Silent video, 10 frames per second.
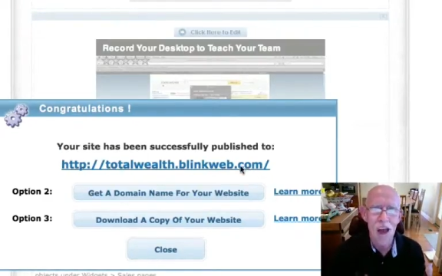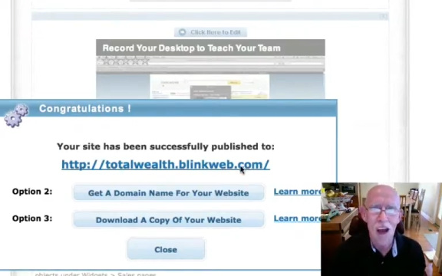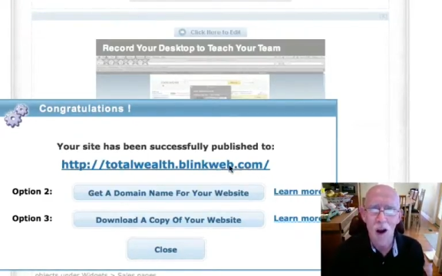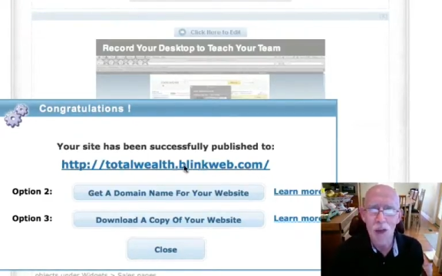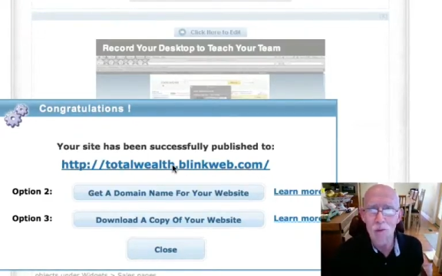
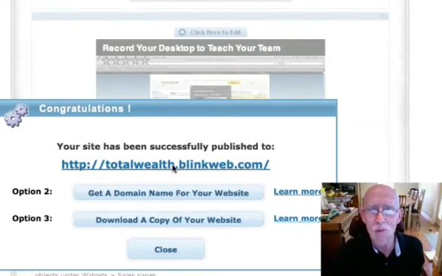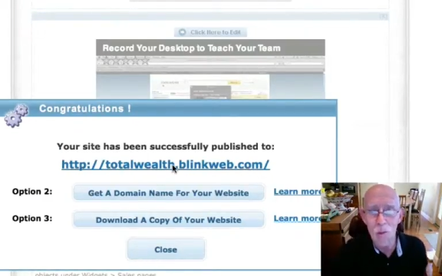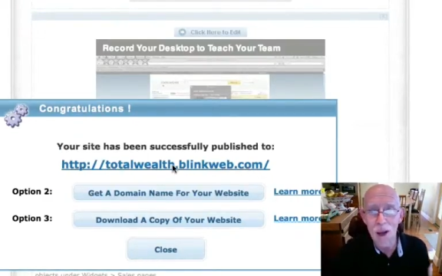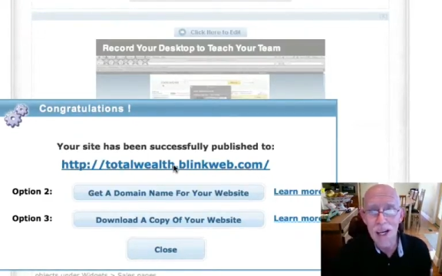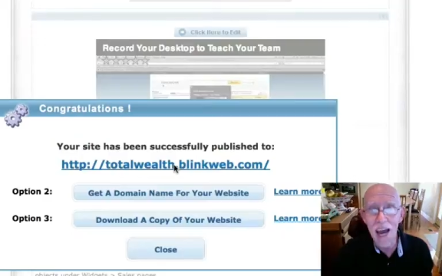All right, but for
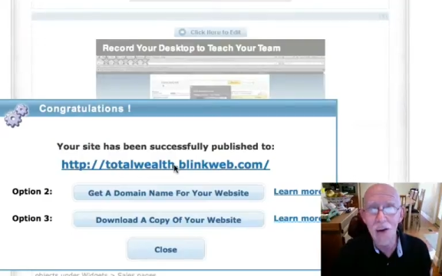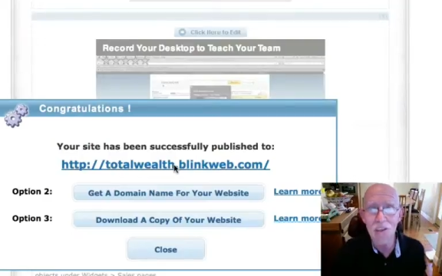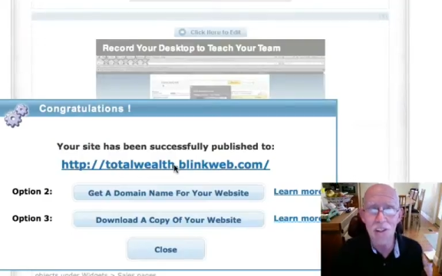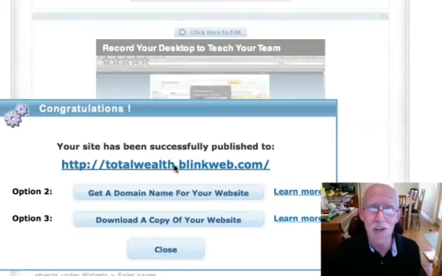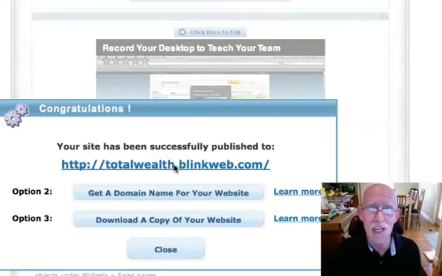right now,
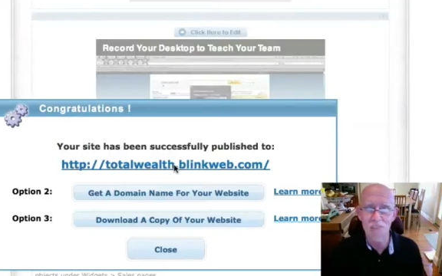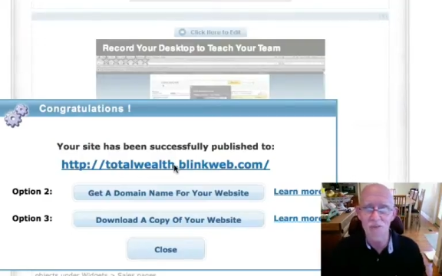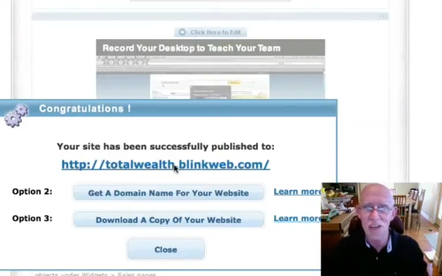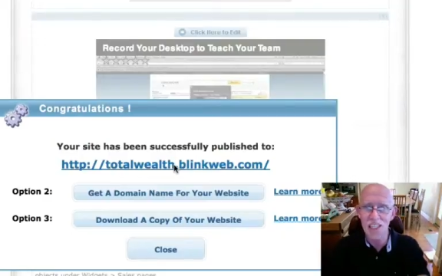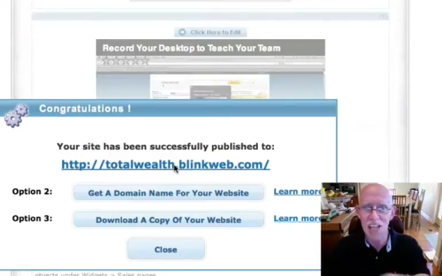you can
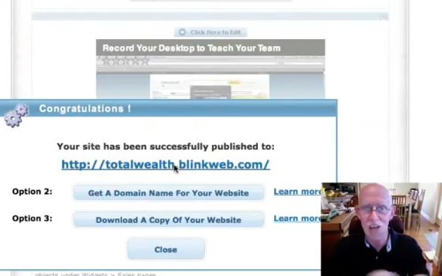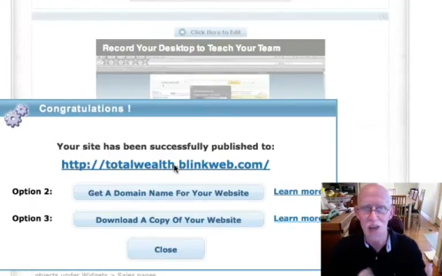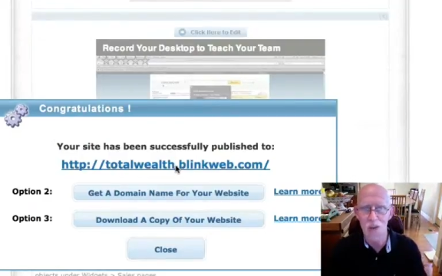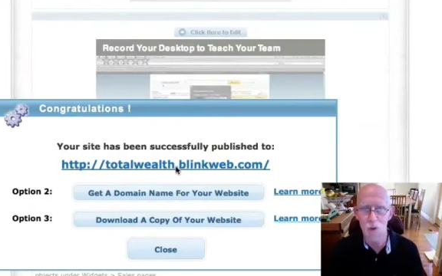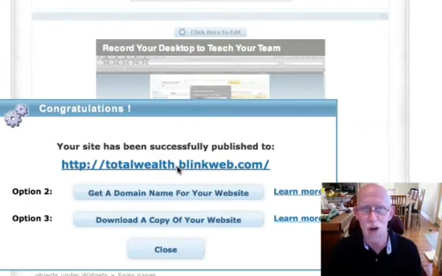finish out
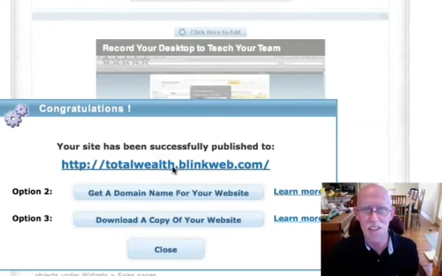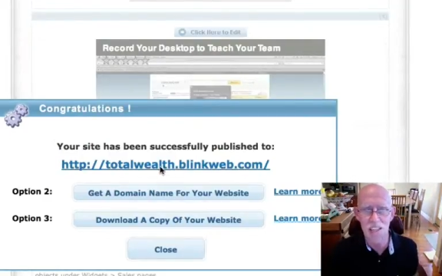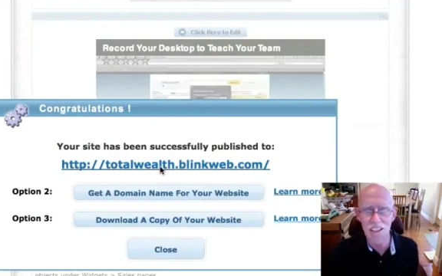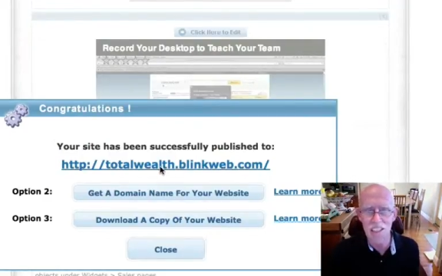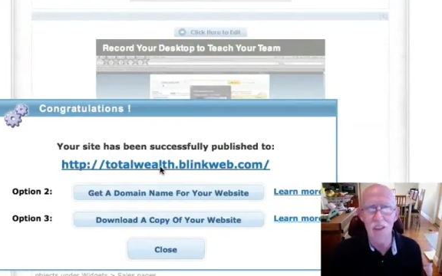that
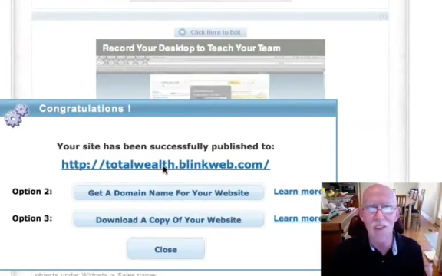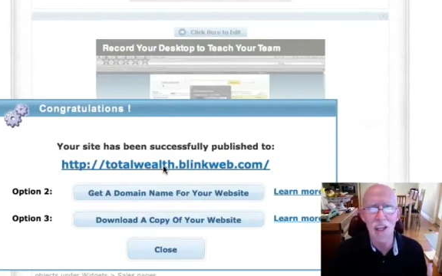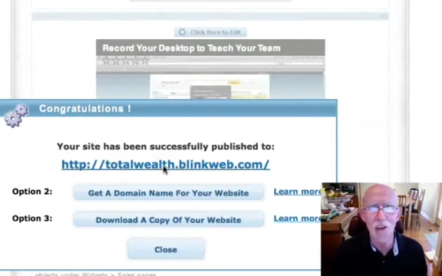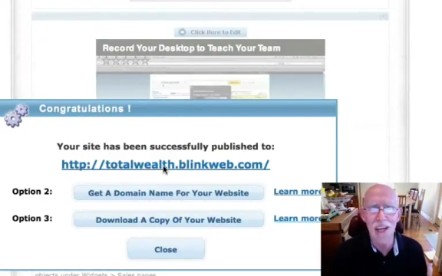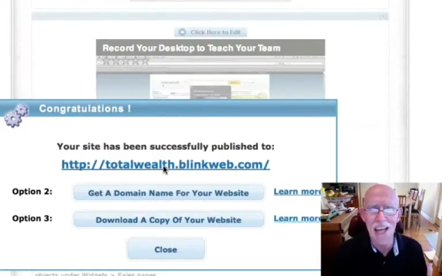process, and
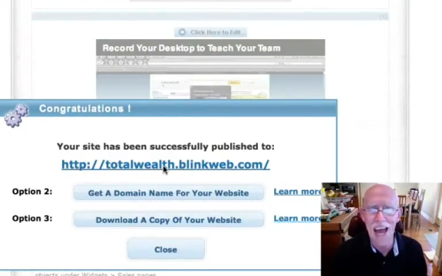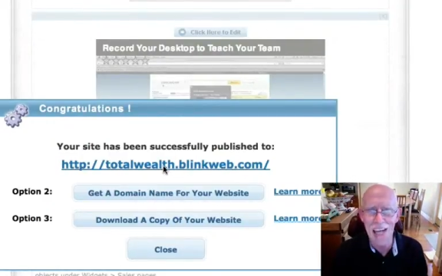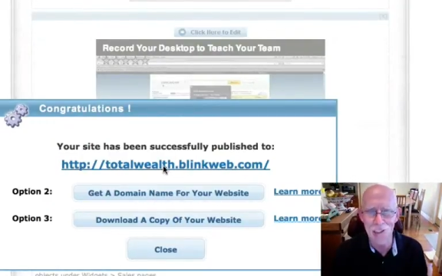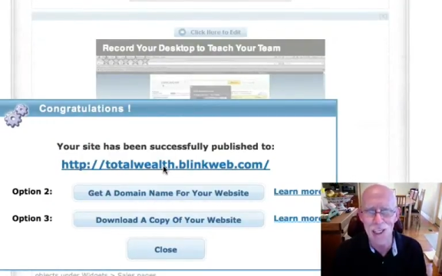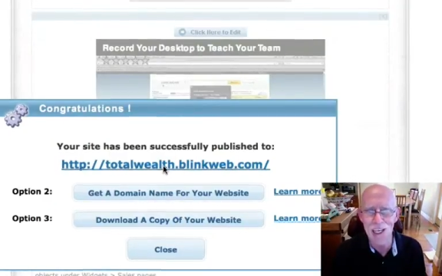then you can
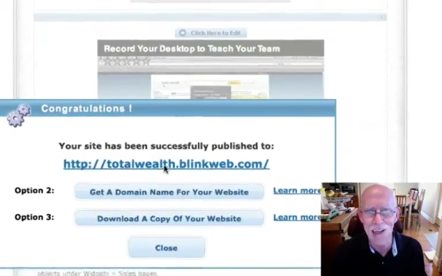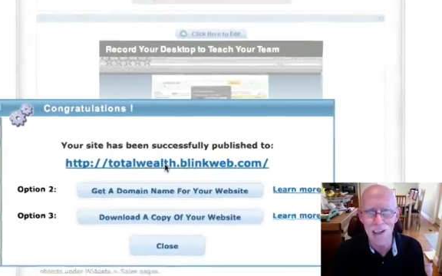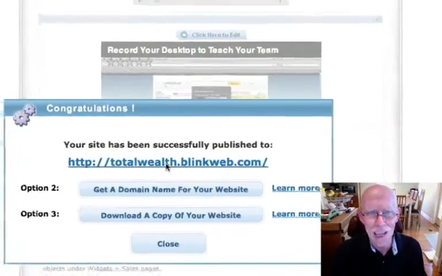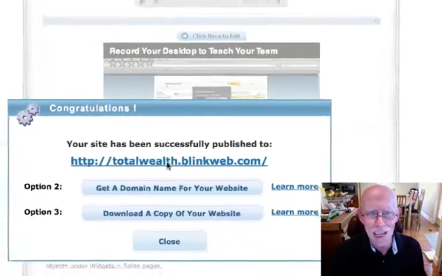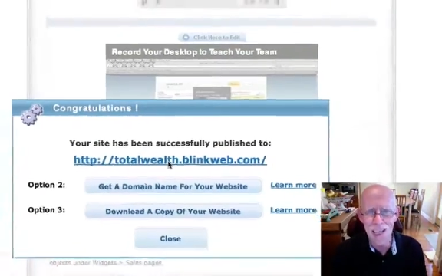actually
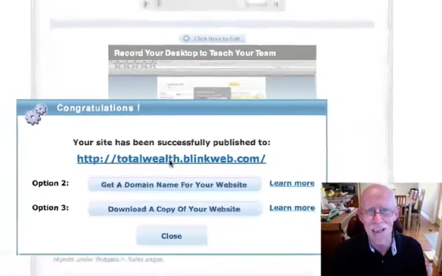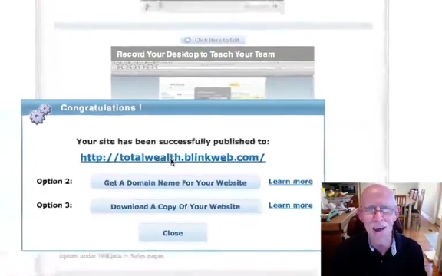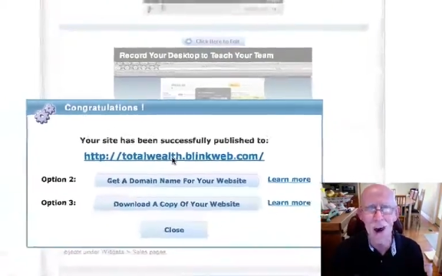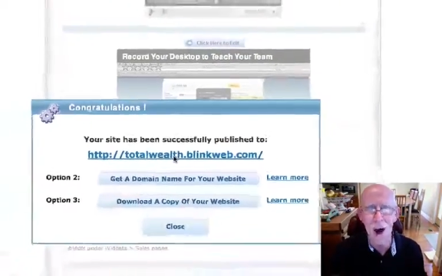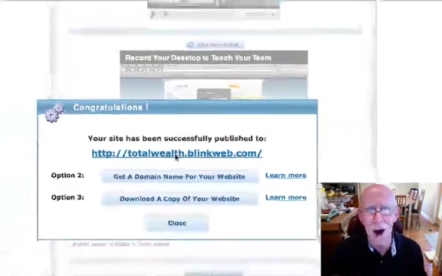click
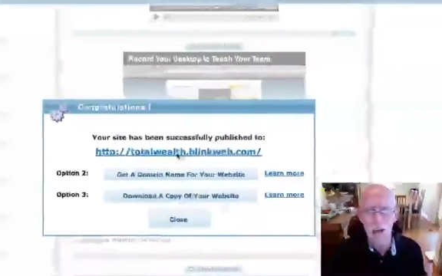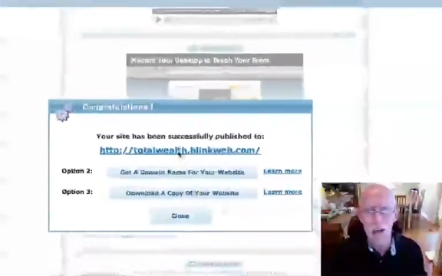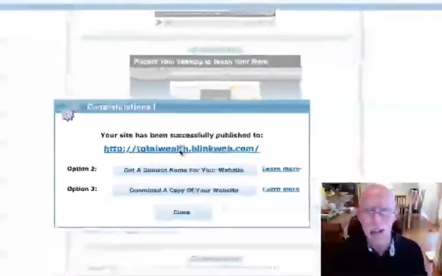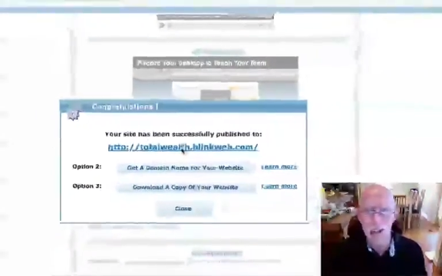on this